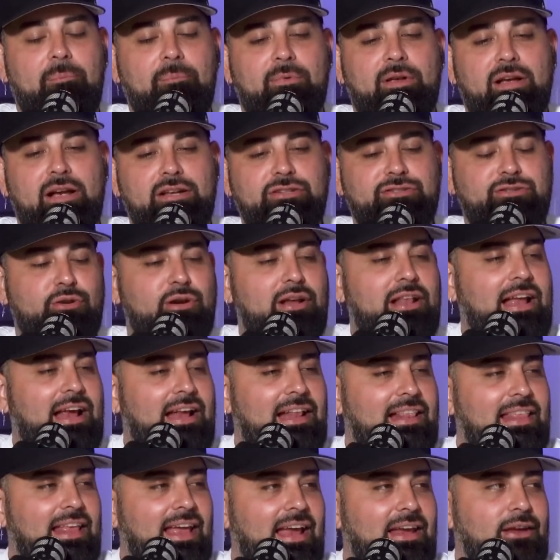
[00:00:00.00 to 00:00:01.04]
country
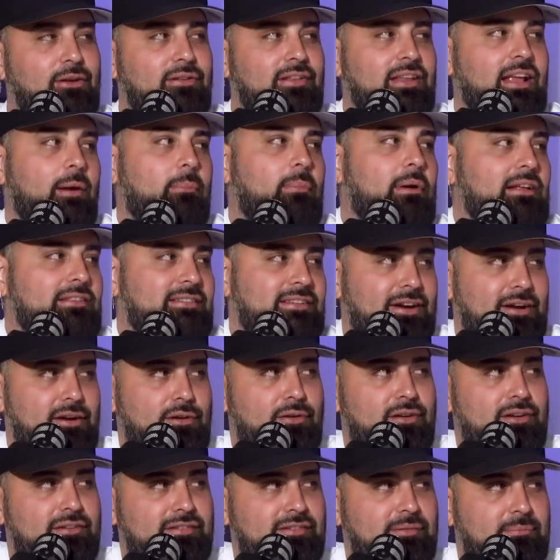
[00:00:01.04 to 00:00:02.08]
like that, you think about
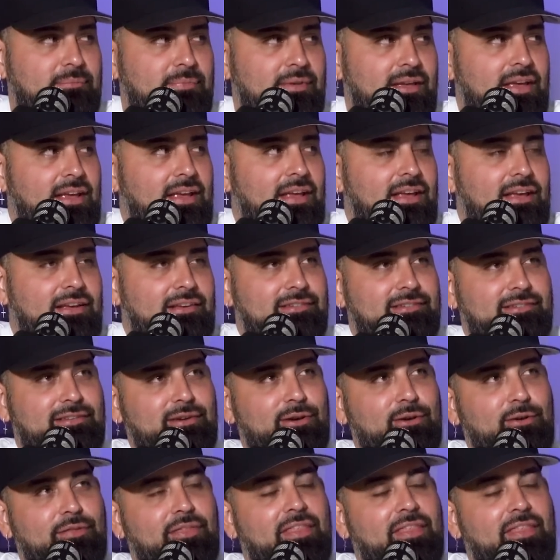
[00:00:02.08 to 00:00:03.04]
terrorism. So